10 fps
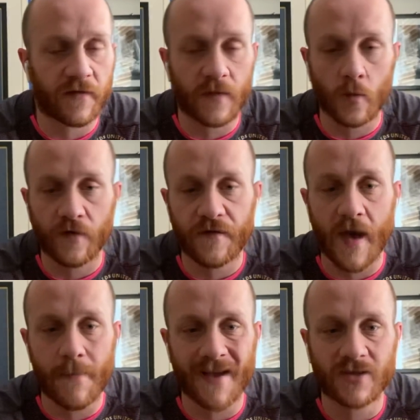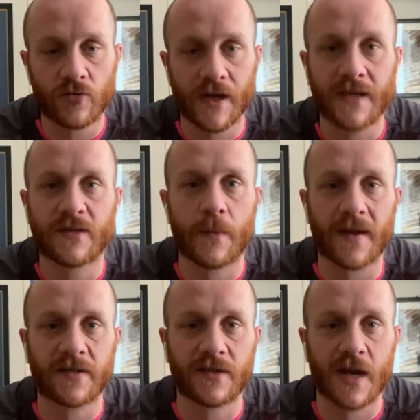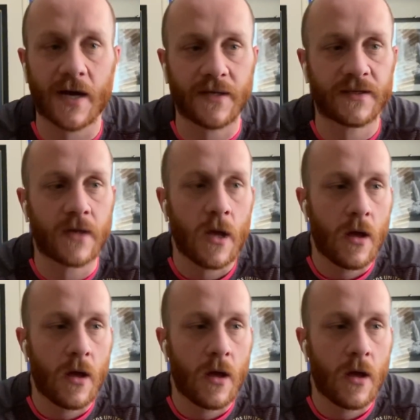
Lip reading: I think we'll fare better against the better sides.